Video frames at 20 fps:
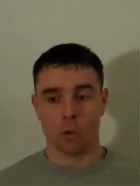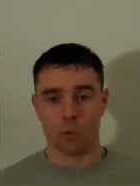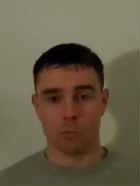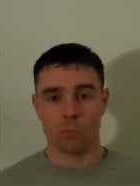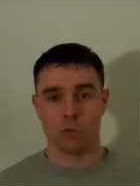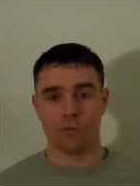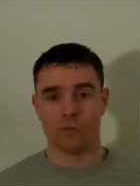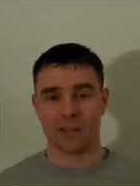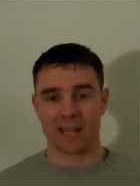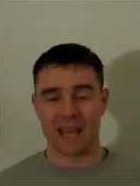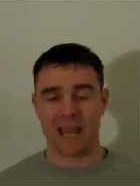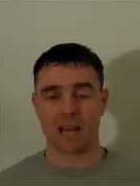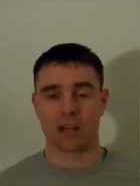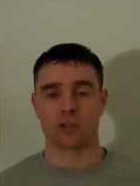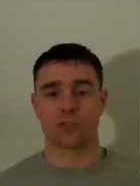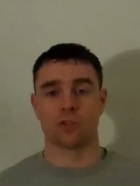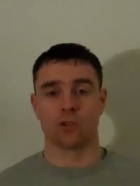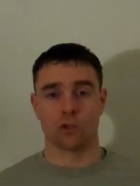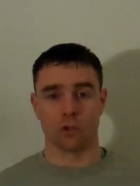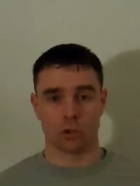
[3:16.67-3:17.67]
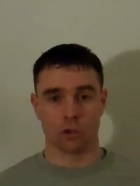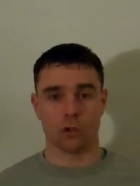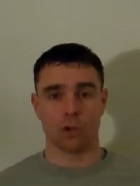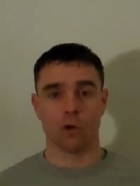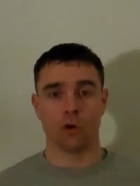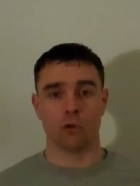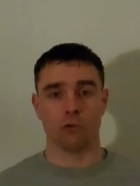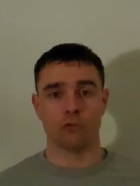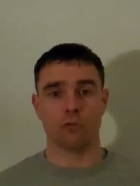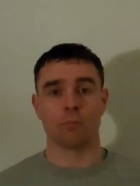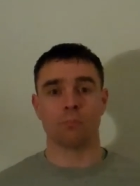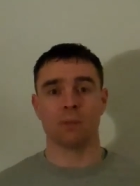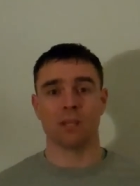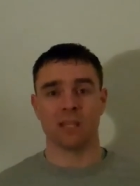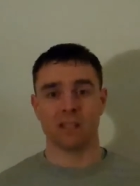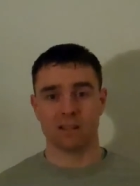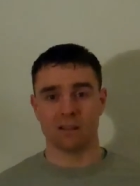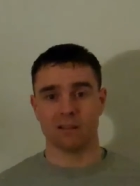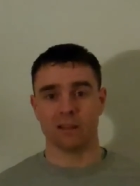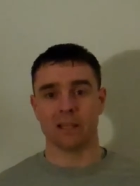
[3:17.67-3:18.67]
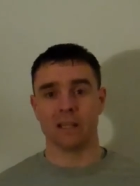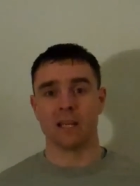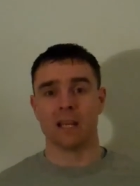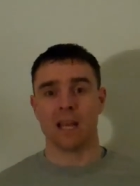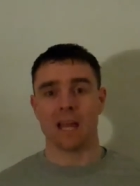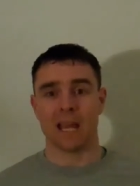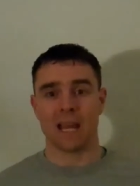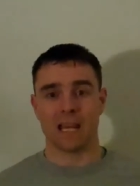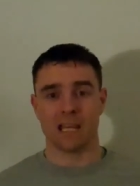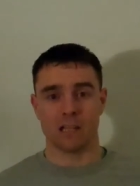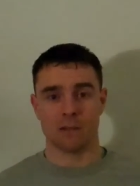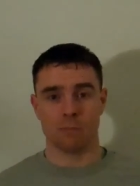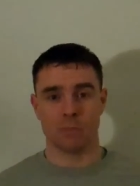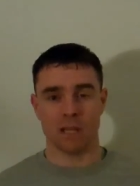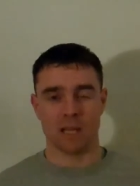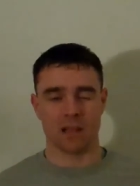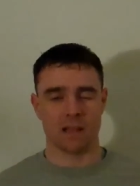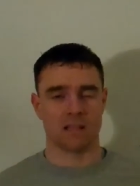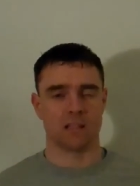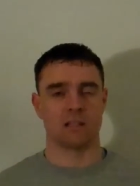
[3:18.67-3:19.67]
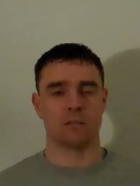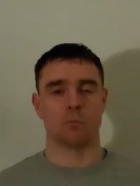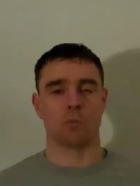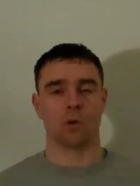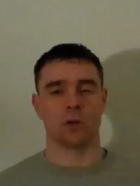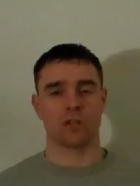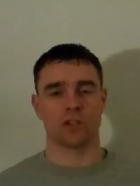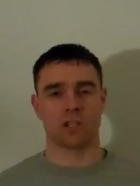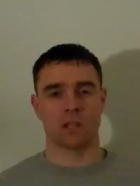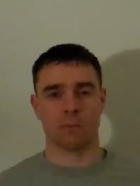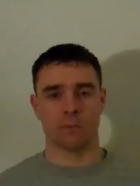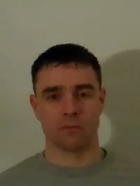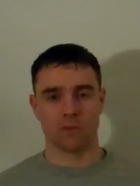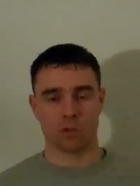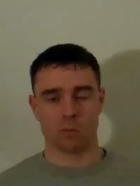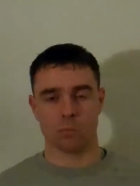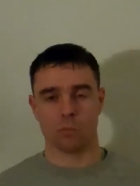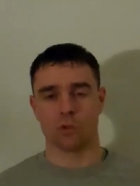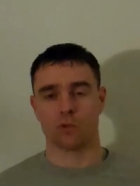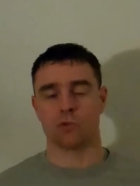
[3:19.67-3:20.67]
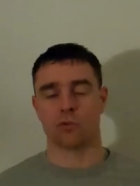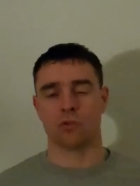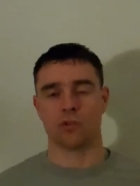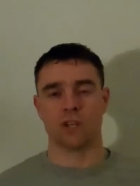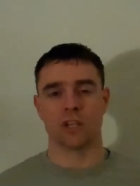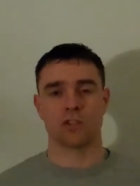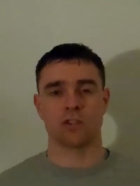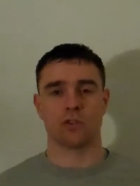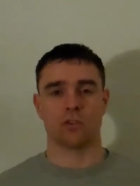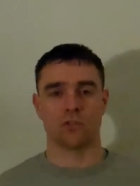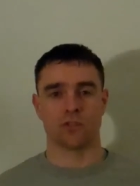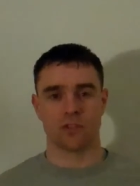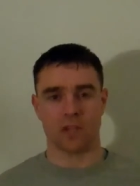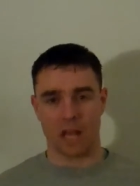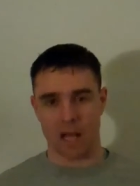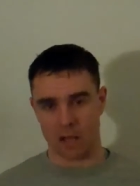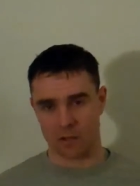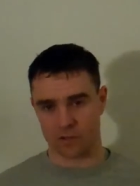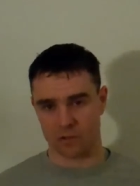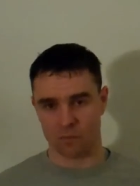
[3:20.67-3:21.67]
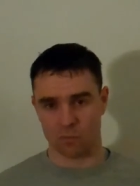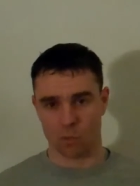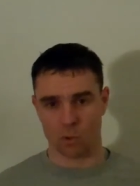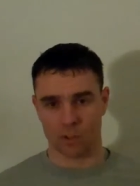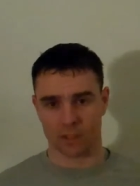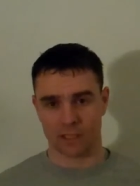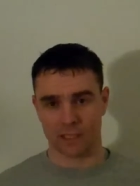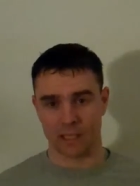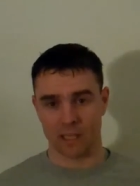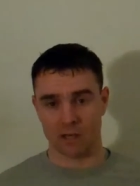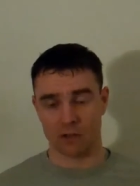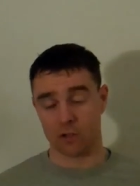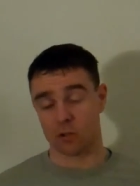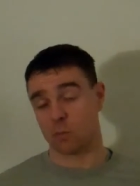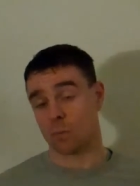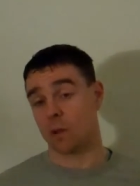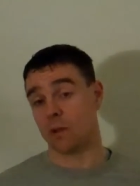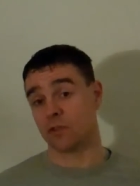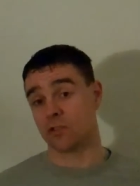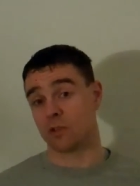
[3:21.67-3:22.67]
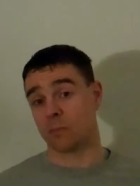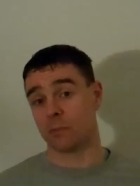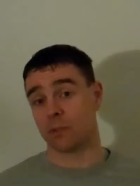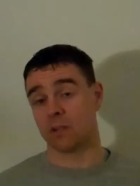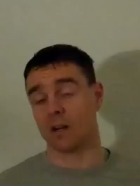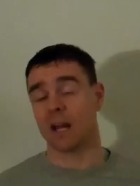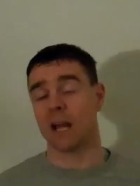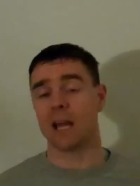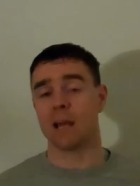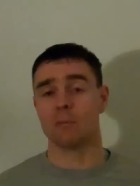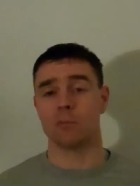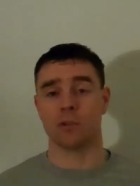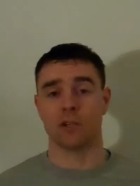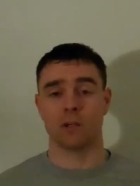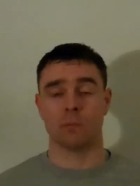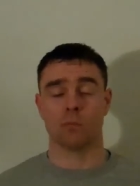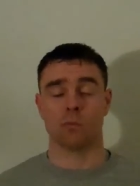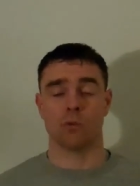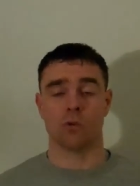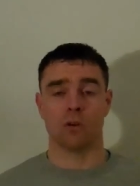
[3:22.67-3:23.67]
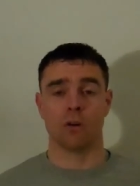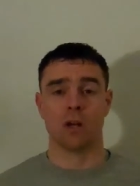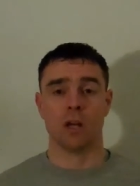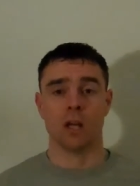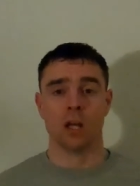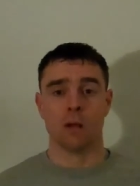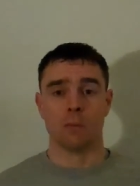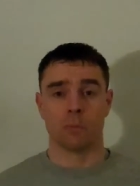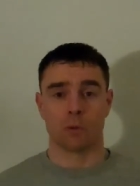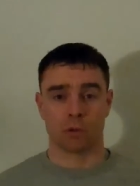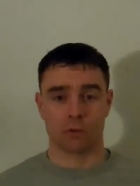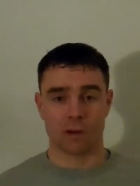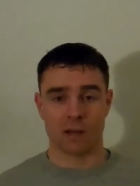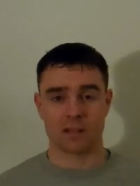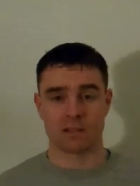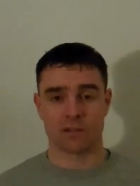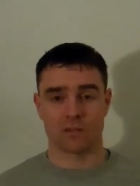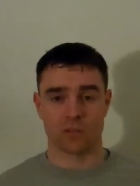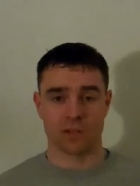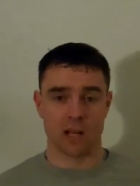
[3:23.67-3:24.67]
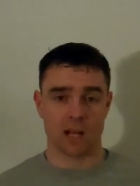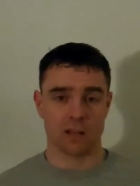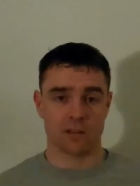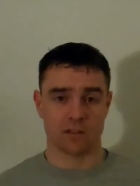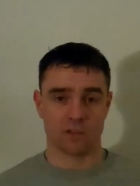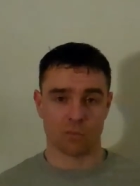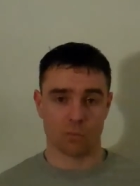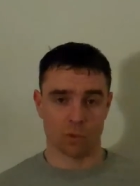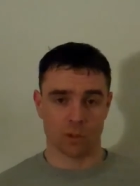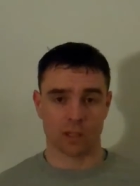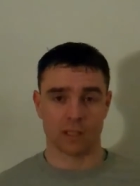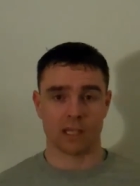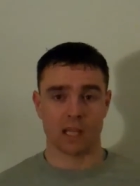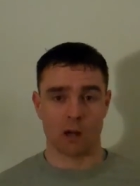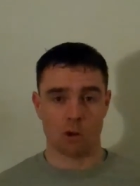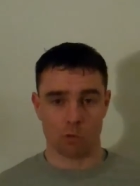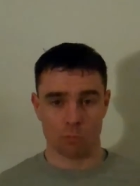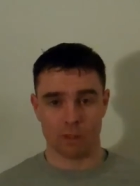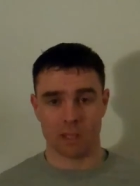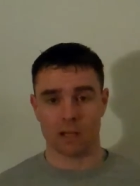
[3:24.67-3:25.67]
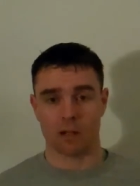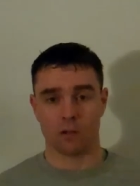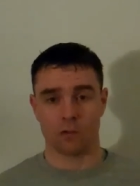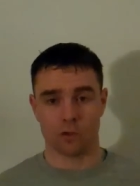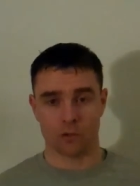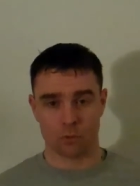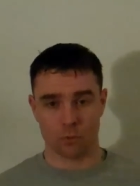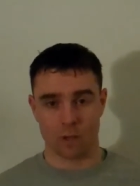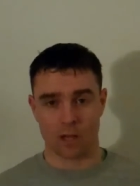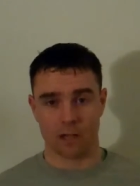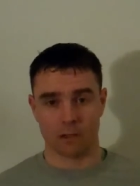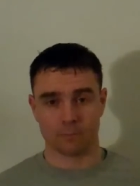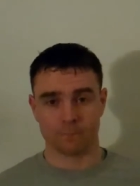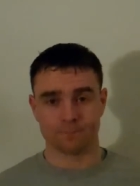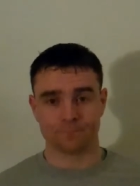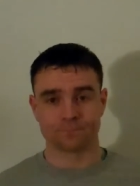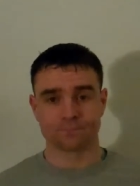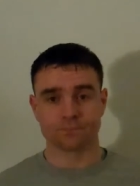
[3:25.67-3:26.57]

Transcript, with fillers: We're moving external load repeatedly, A to B. This is where some of your more traditional styles of working out, as well as some of your hybrid and more progressive styles of working out will be held as well.